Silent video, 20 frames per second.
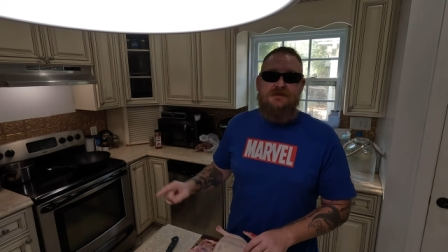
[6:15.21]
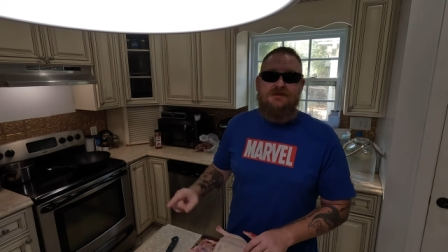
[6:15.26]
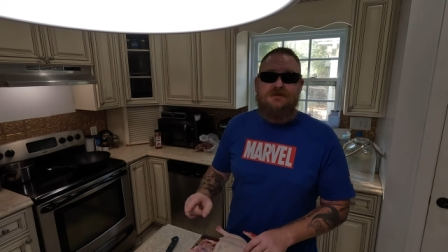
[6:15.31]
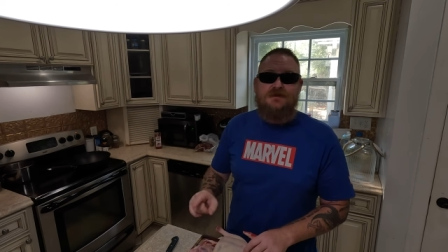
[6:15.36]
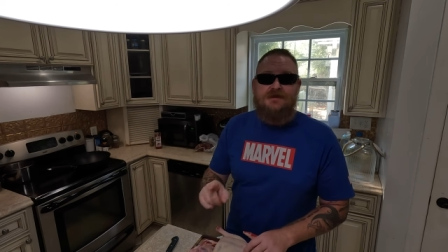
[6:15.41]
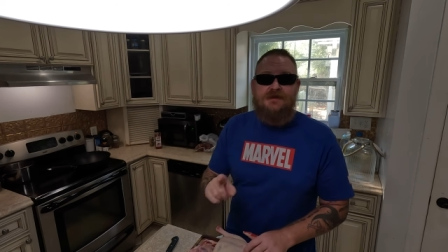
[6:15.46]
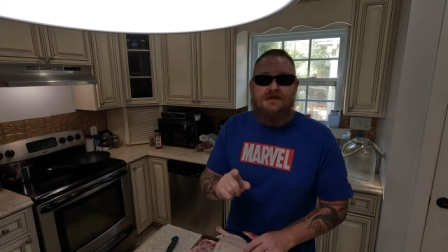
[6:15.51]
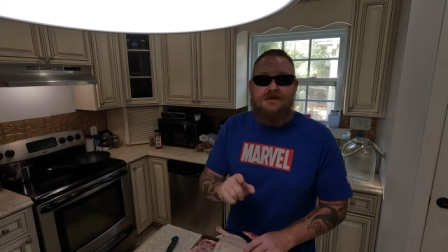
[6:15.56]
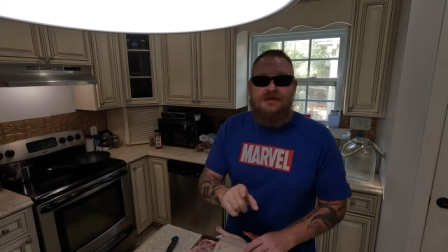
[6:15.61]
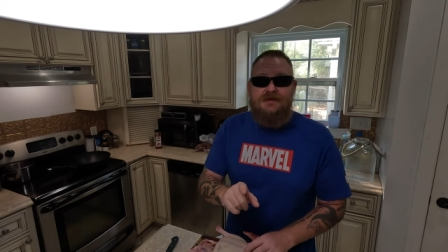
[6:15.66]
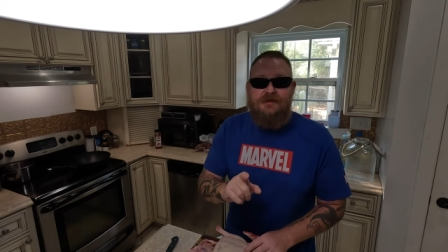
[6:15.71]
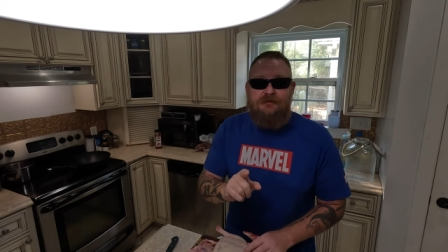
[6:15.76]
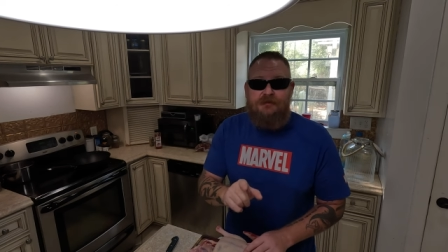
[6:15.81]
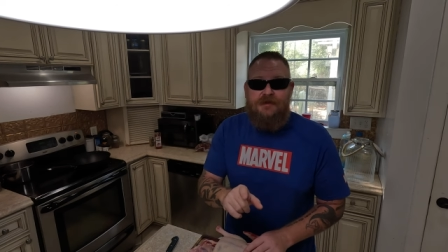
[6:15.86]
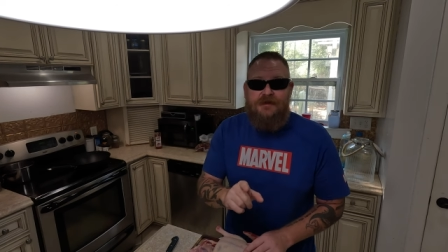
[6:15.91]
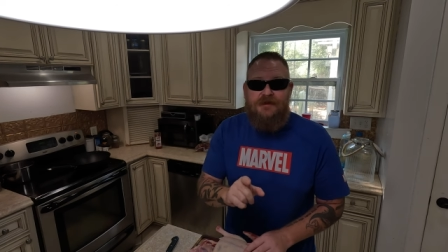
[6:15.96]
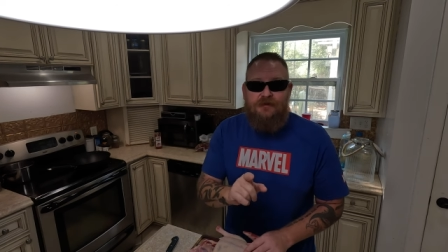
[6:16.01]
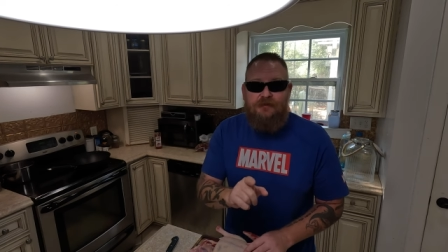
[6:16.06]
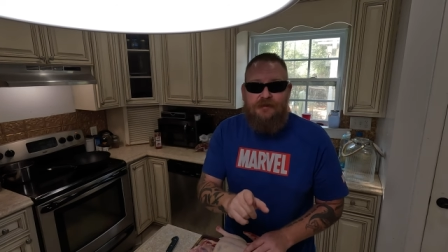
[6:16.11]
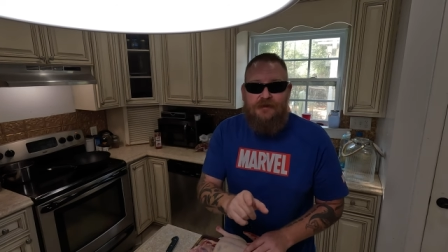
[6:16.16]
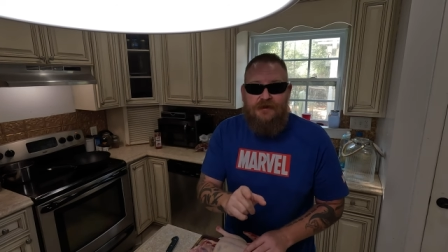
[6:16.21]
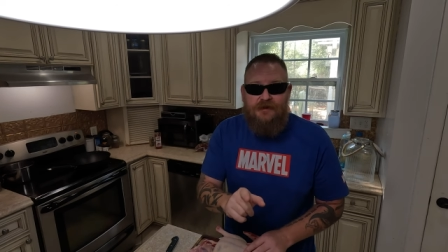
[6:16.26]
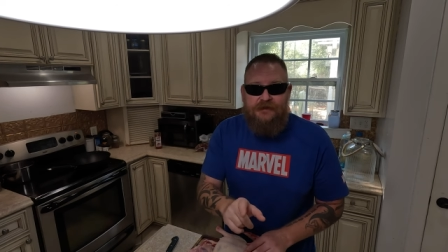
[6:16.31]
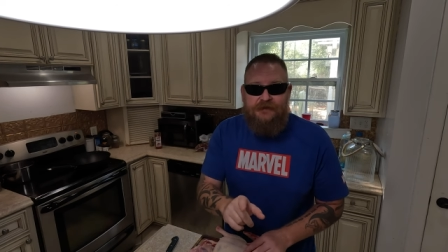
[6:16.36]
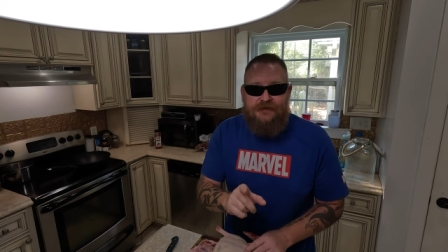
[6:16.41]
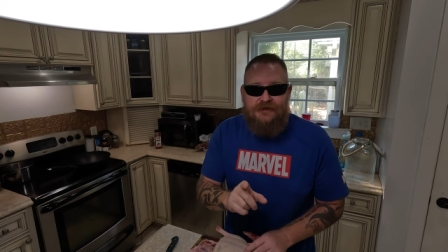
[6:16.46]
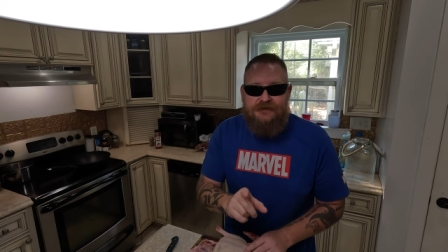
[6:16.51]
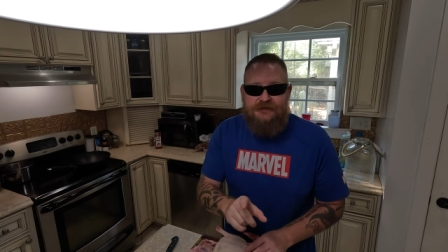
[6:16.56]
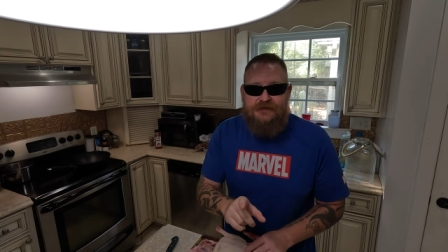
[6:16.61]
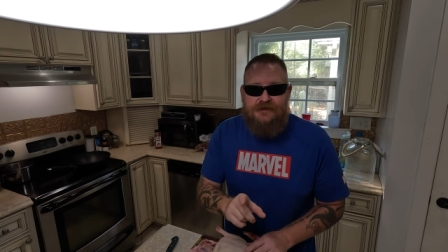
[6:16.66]
You're going to get a better
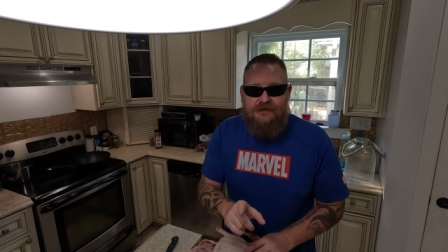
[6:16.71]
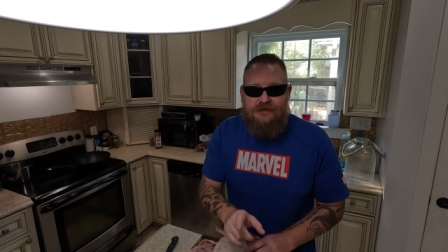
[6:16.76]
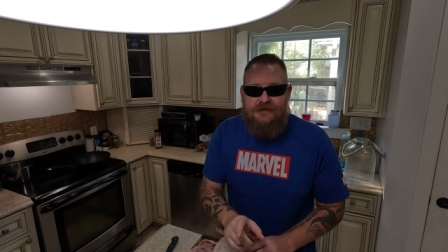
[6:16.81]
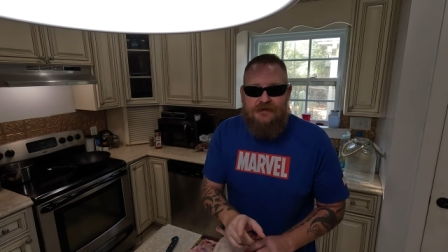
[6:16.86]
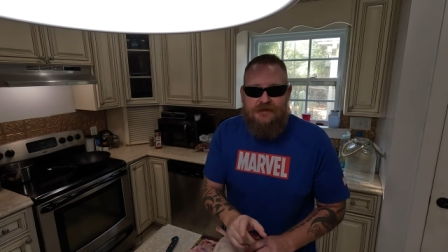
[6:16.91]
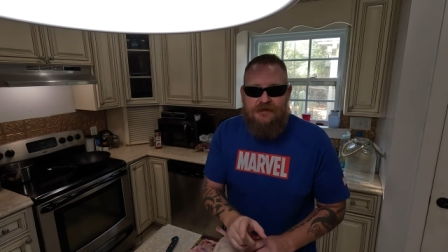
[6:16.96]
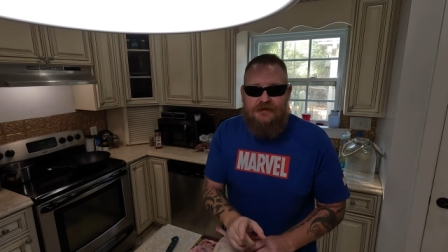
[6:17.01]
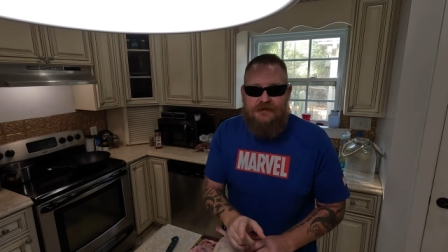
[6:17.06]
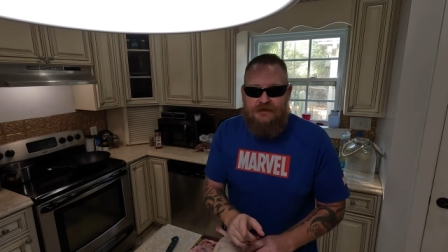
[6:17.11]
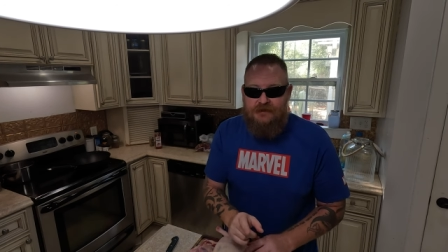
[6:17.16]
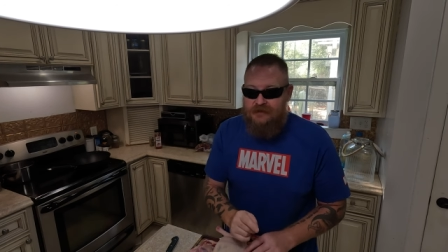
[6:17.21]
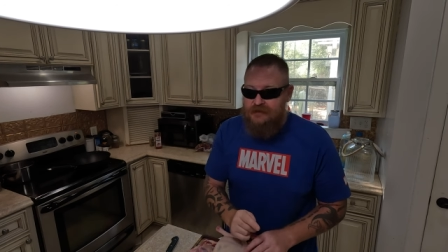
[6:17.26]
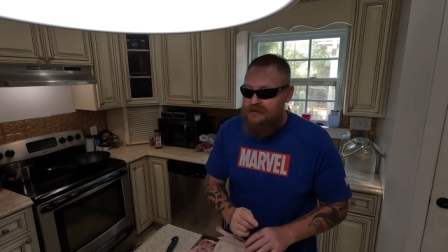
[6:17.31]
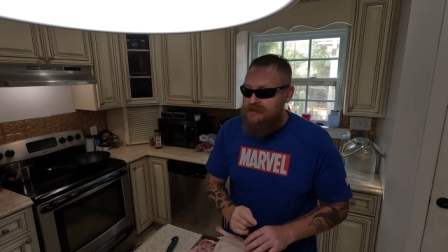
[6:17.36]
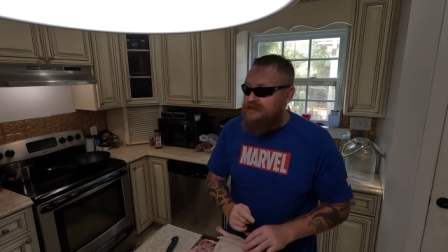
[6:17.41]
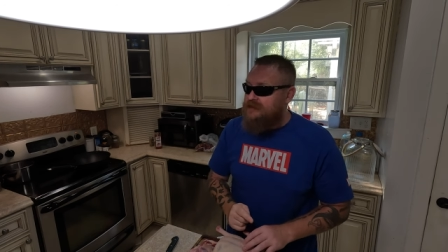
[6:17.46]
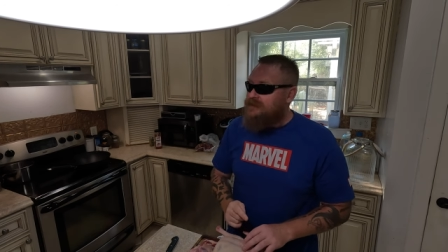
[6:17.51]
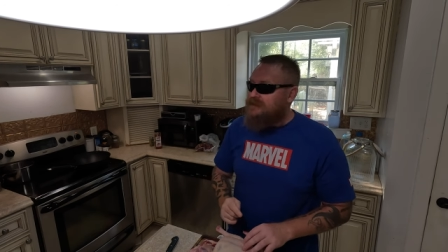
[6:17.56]
product in the end.